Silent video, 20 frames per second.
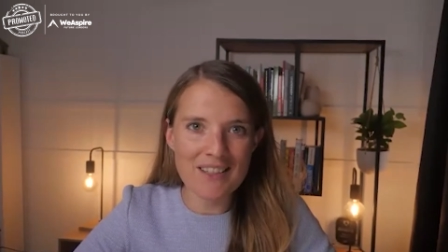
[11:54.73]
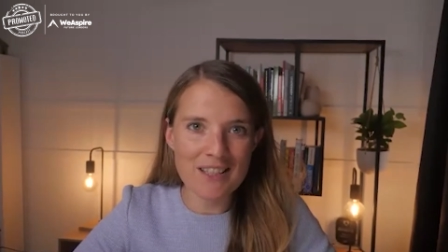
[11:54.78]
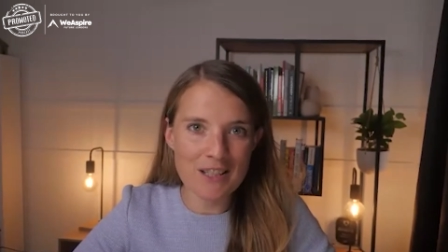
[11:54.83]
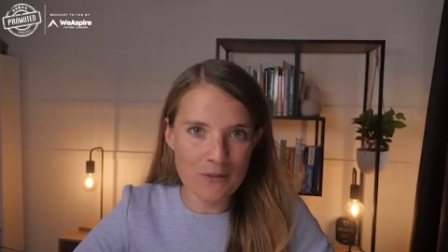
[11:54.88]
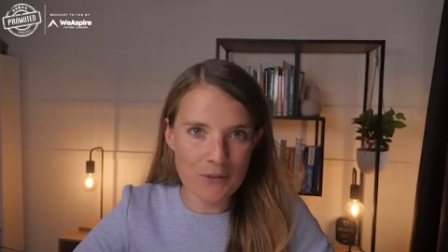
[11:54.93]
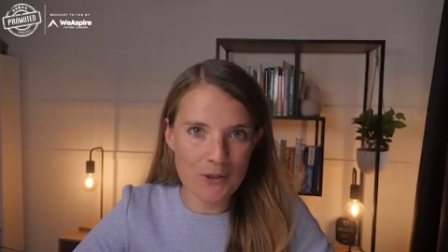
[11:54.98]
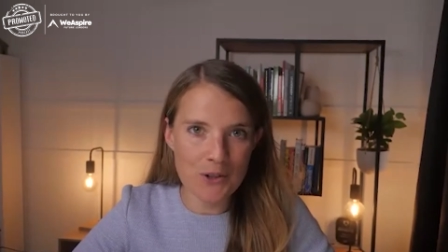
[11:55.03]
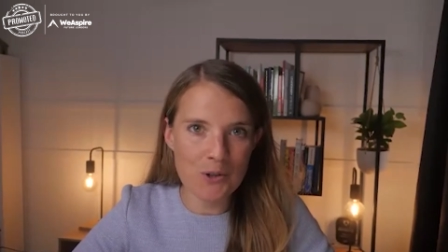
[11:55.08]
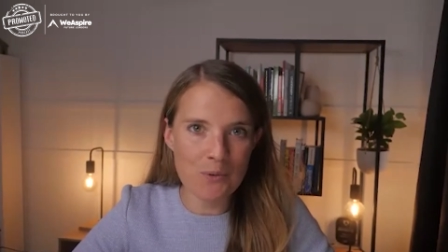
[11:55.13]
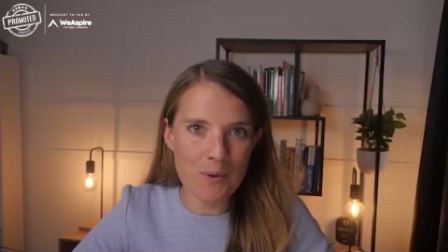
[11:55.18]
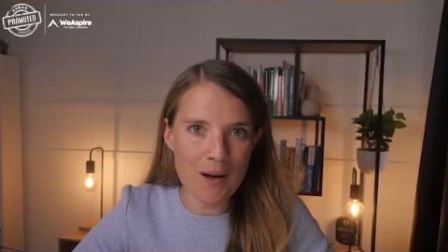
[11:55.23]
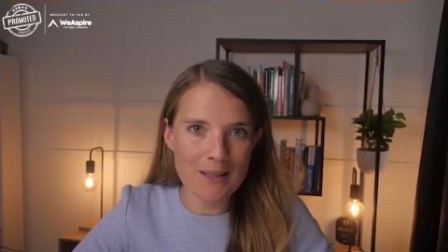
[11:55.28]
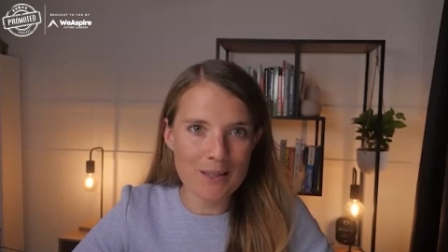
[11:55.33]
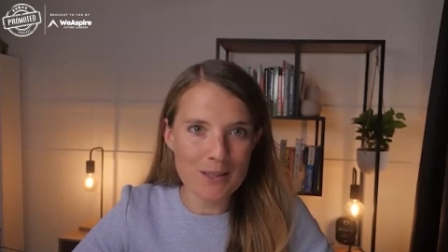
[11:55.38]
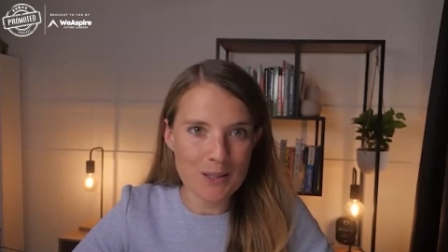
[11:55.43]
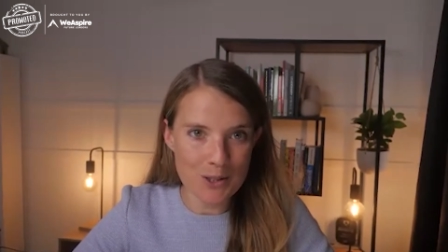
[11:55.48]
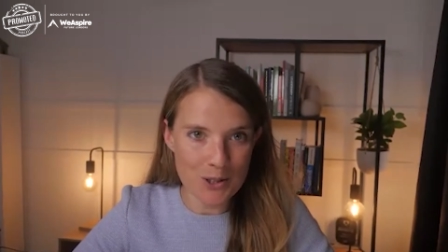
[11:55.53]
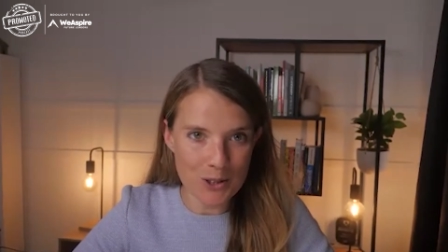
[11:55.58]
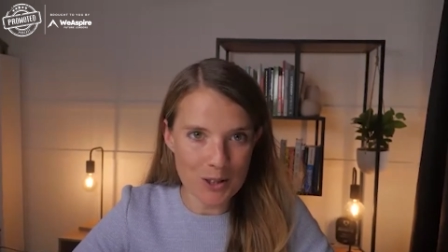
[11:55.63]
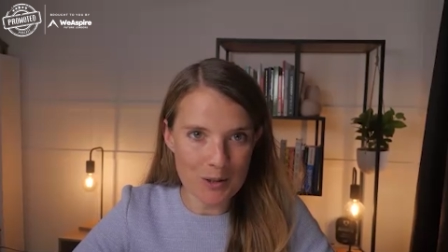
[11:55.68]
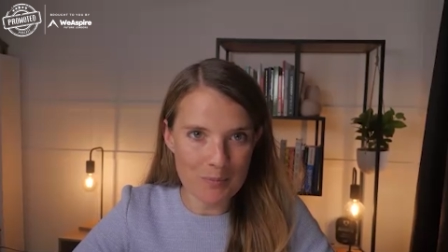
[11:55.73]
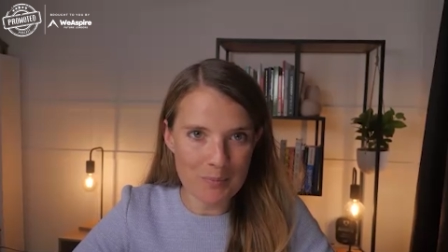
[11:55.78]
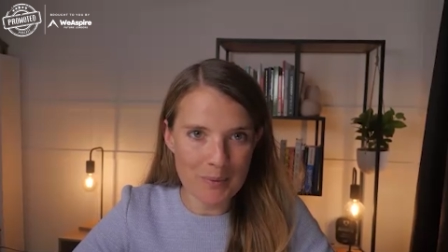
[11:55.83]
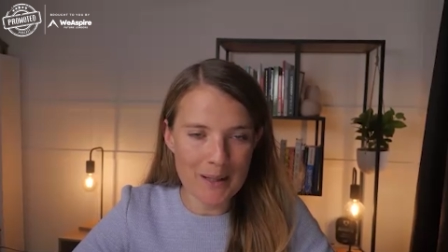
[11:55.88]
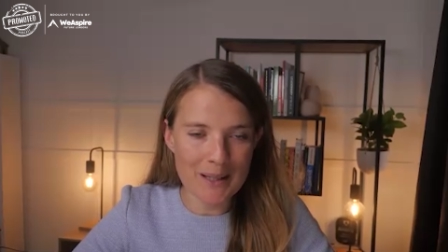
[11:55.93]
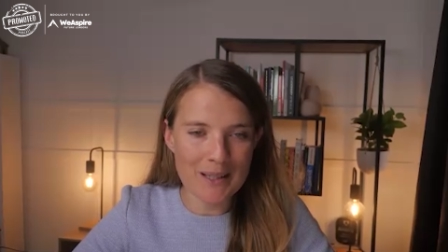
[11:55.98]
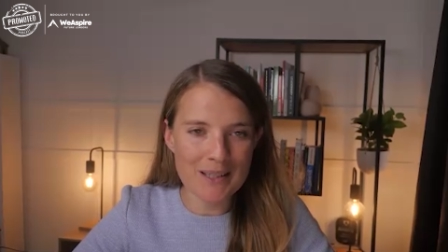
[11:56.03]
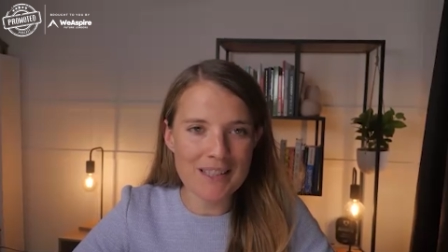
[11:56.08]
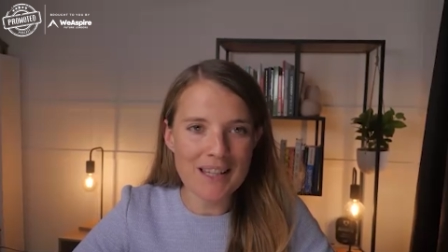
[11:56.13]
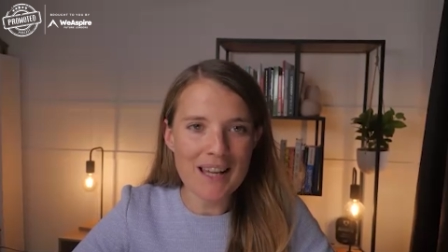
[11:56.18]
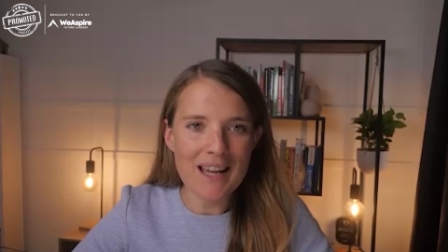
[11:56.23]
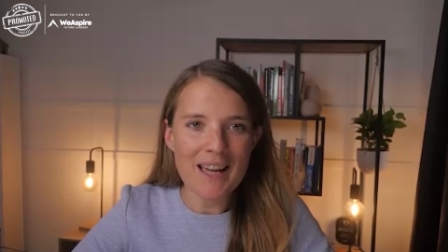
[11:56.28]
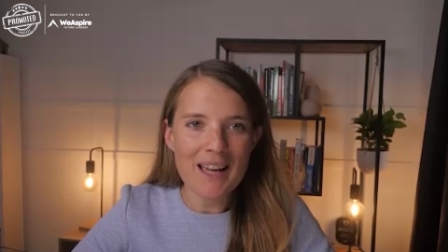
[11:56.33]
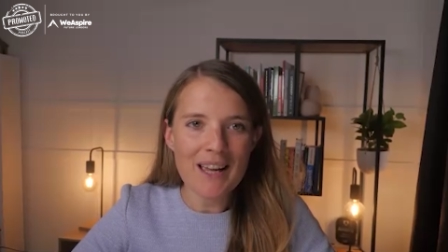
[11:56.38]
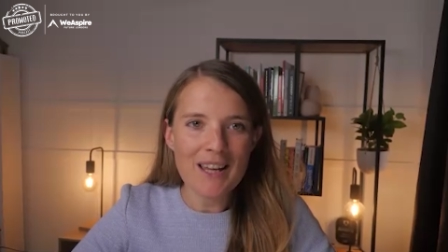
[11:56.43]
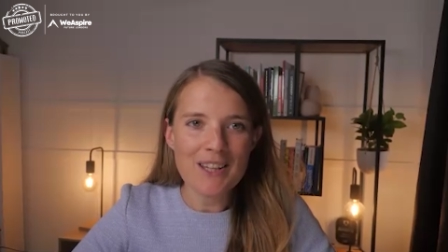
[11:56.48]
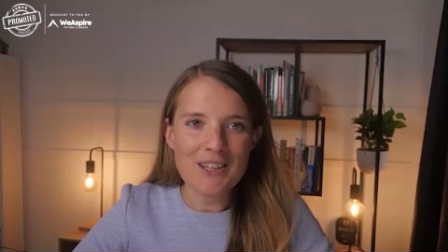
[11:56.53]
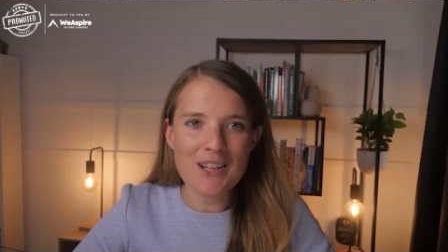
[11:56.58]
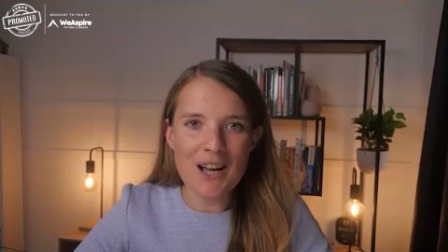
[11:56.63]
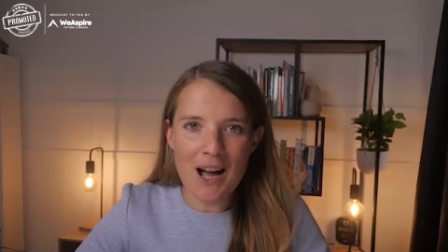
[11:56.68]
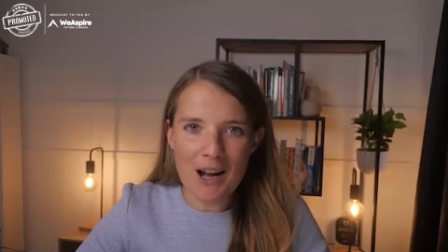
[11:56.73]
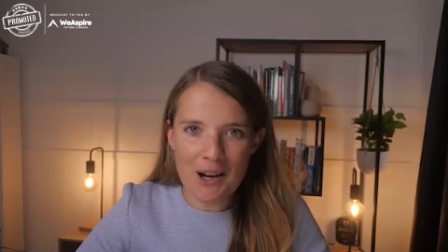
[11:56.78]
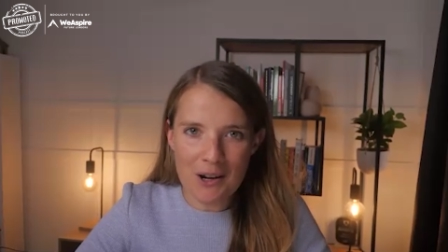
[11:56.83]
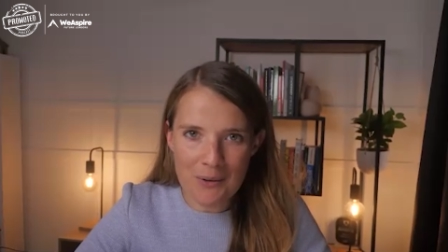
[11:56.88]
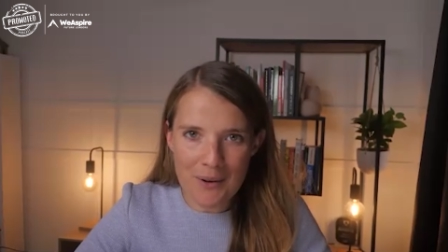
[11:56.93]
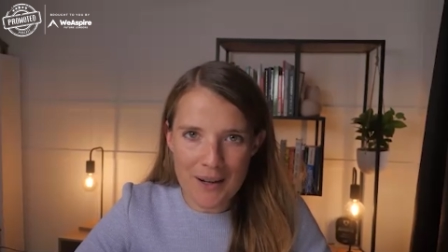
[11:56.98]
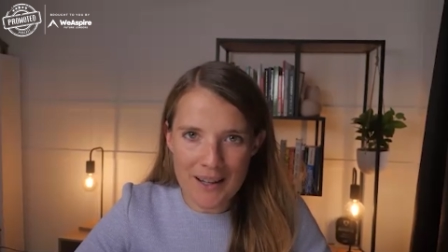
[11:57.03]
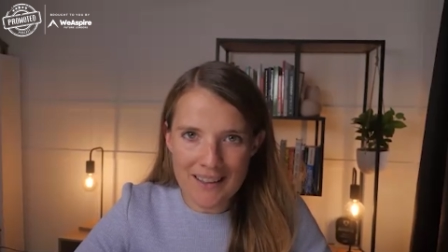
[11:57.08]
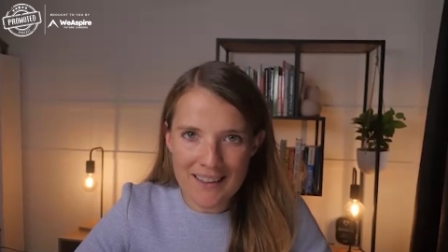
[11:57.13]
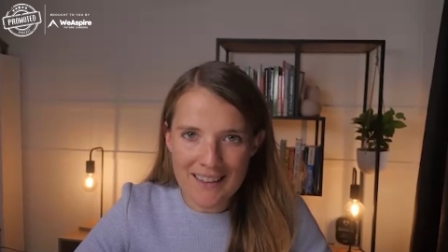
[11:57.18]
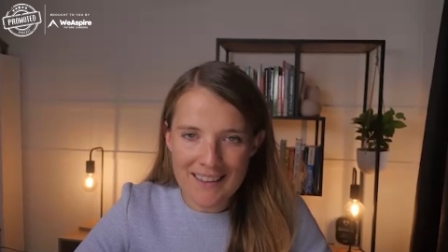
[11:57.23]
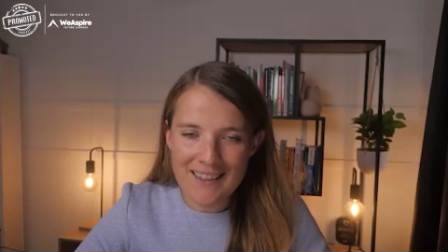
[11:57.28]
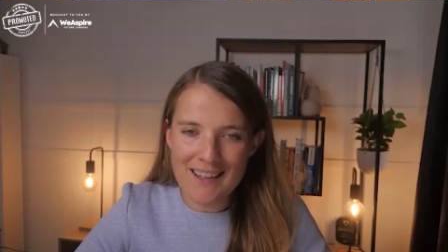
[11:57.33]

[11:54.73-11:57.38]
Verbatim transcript: the difficult ones too, because you can't quit,